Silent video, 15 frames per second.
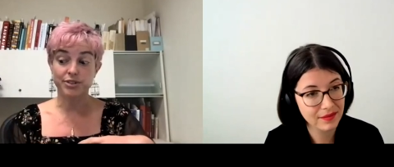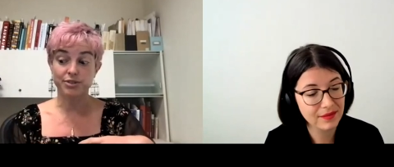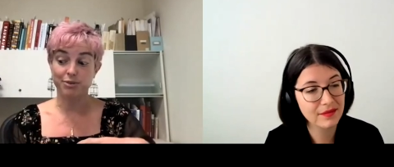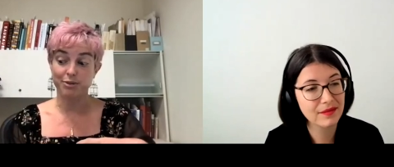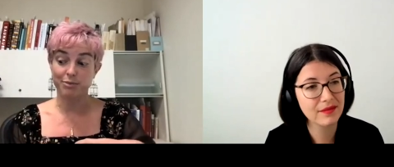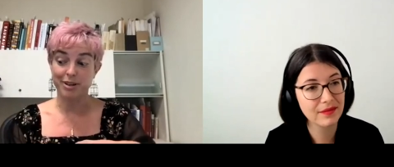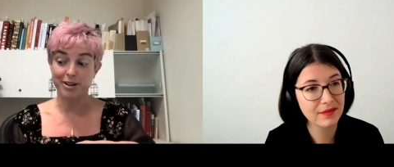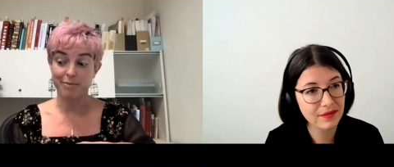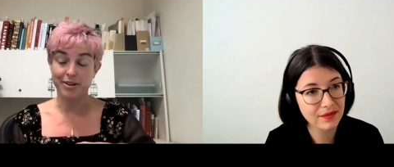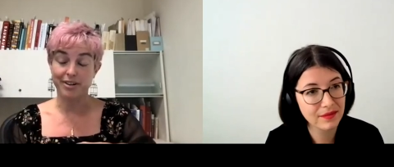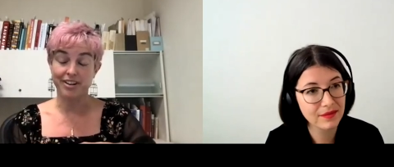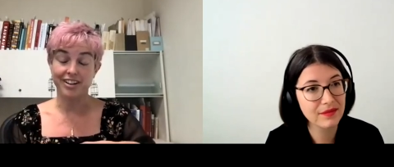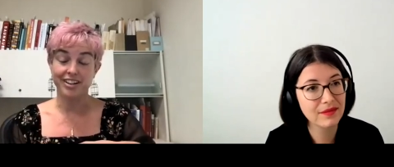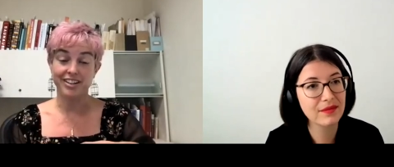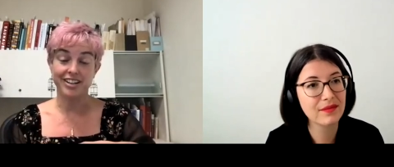Speaker 1: to remember
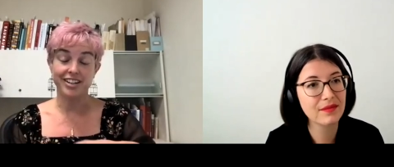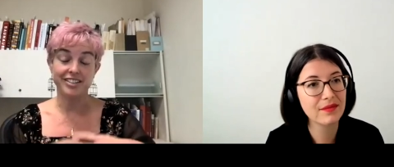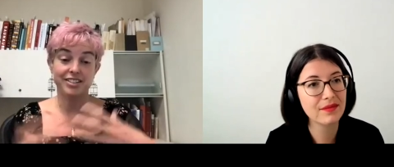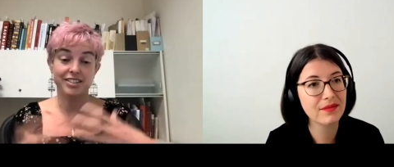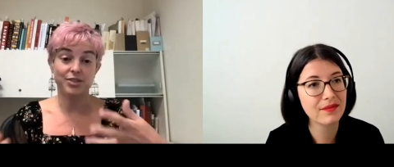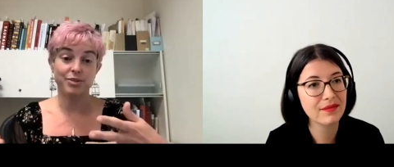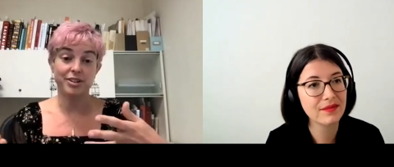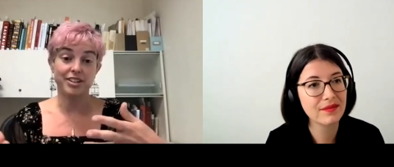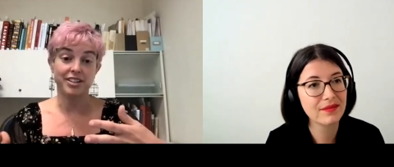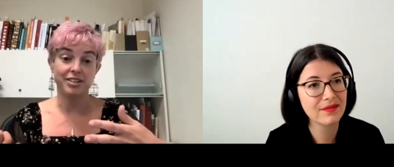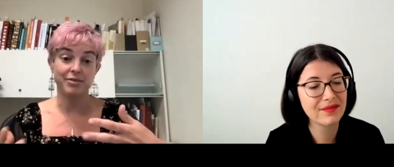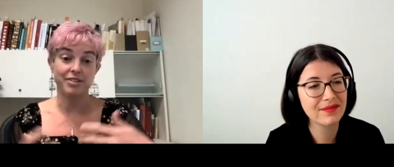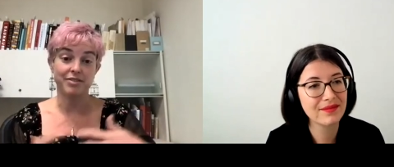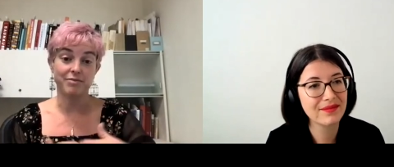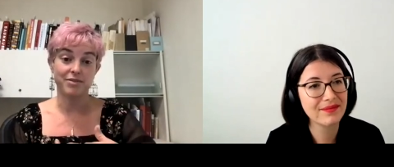in 1920
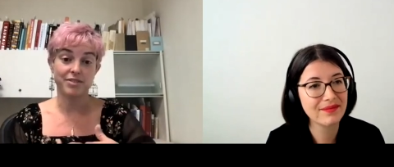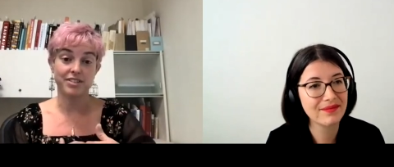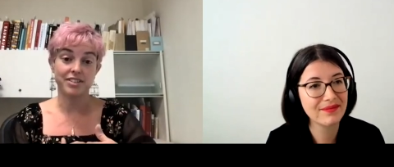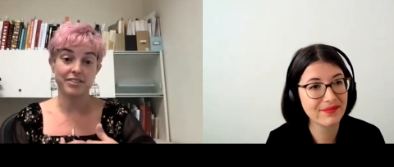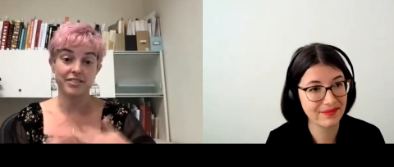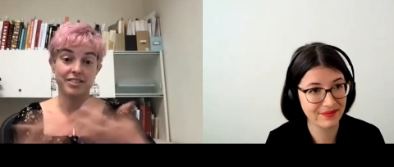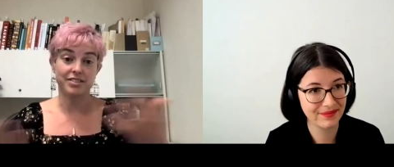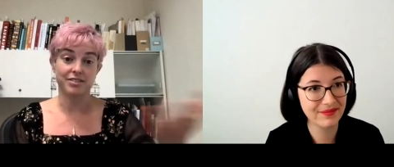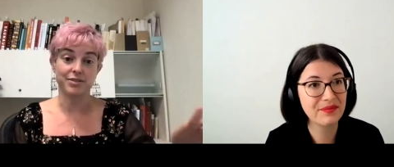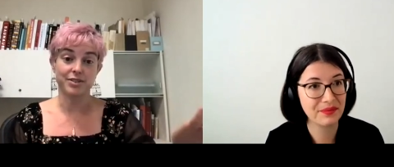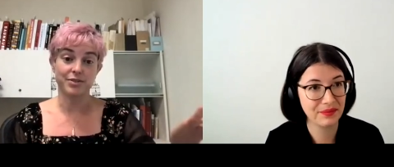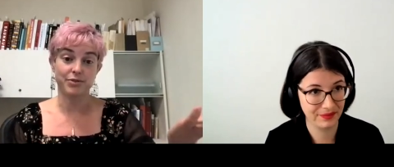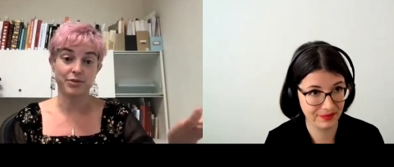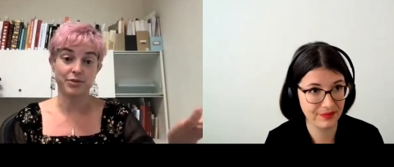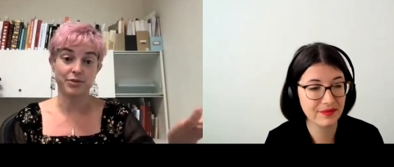when Devětsil was
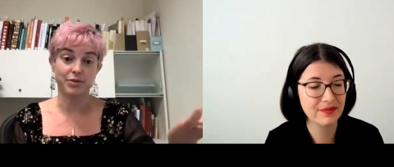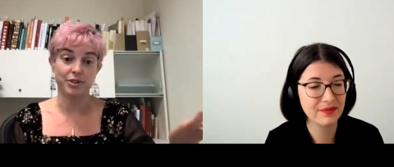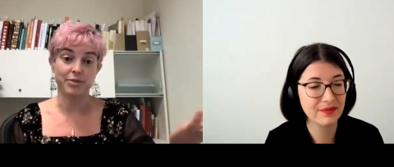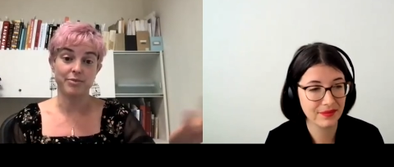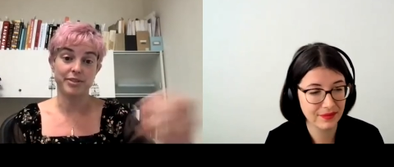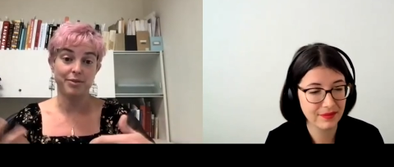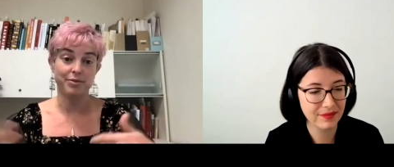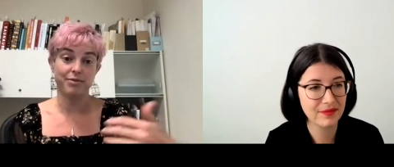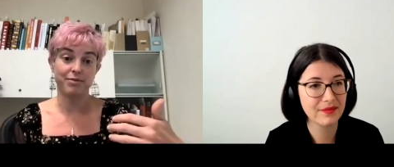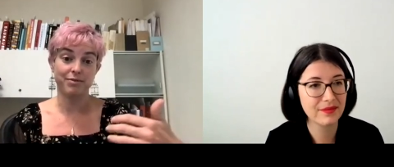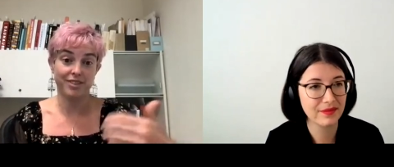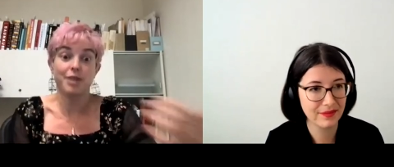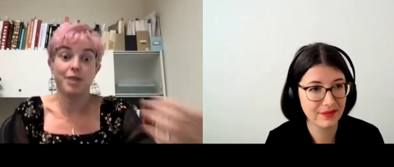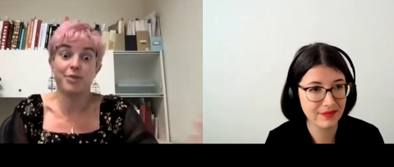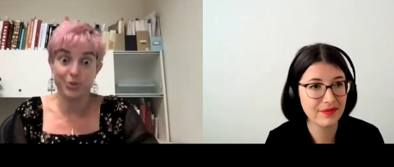formed, they they
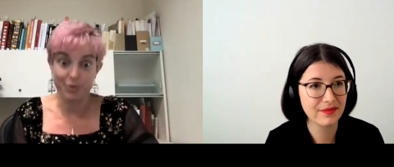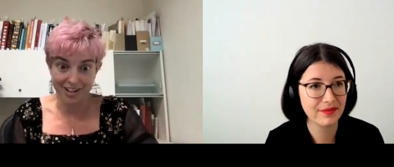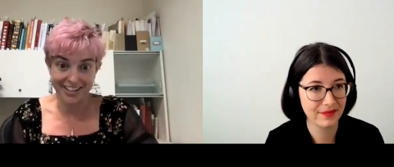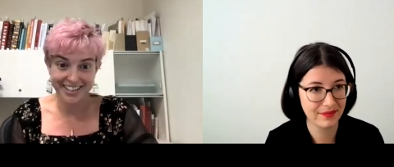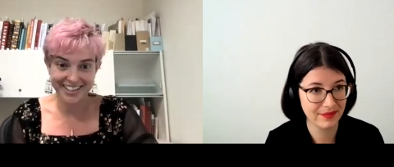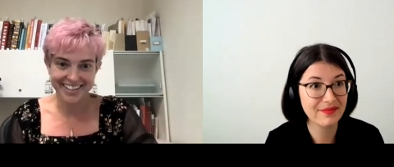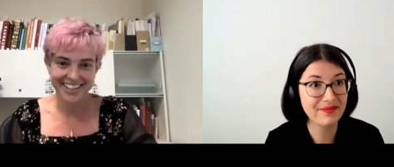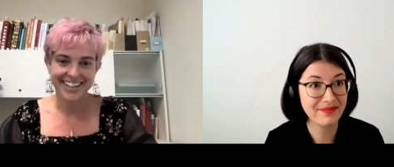were 20,